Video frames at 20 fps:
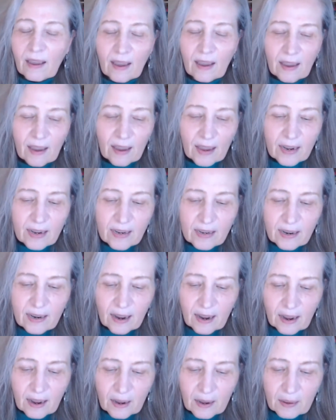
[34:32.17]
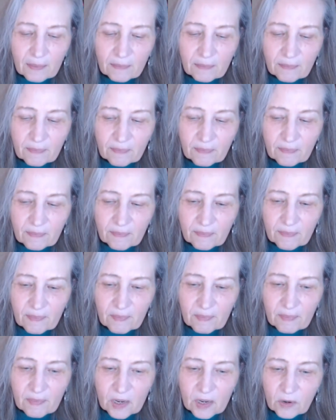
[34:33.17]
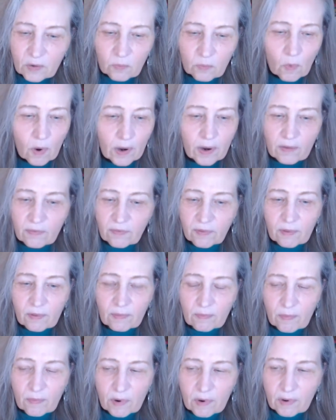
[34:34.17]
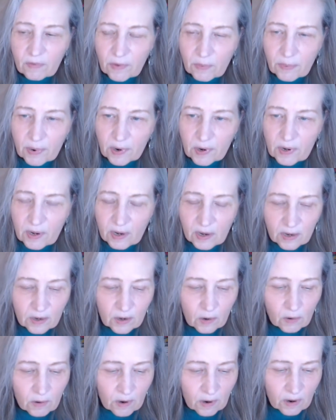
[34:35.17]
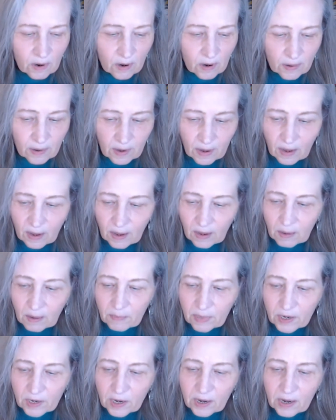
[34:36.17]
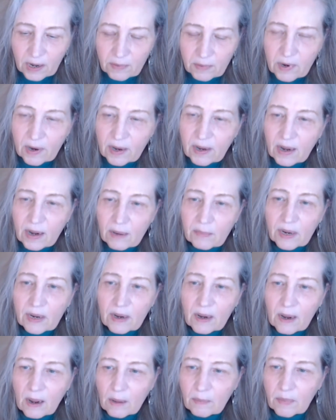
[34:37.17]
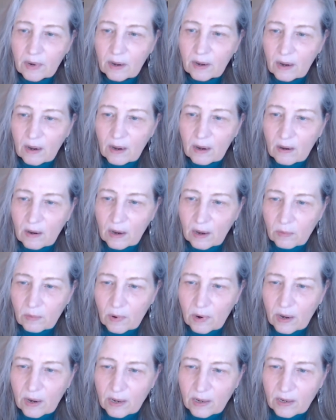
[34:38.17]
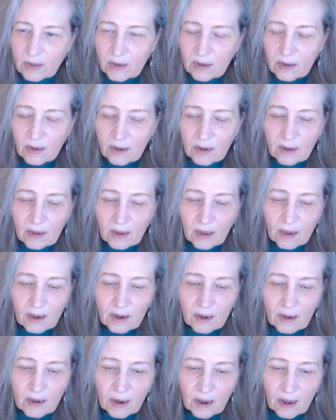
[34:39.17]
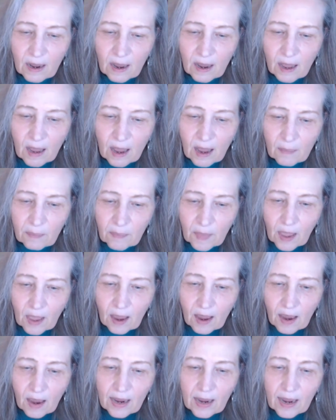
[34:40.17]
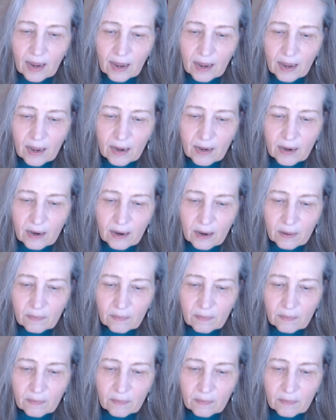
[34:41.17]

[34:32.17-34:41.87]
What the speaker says: And she was a wonderful, wonderful person. I adored her. But she kept trying to get me to come and work at Zynga. And I had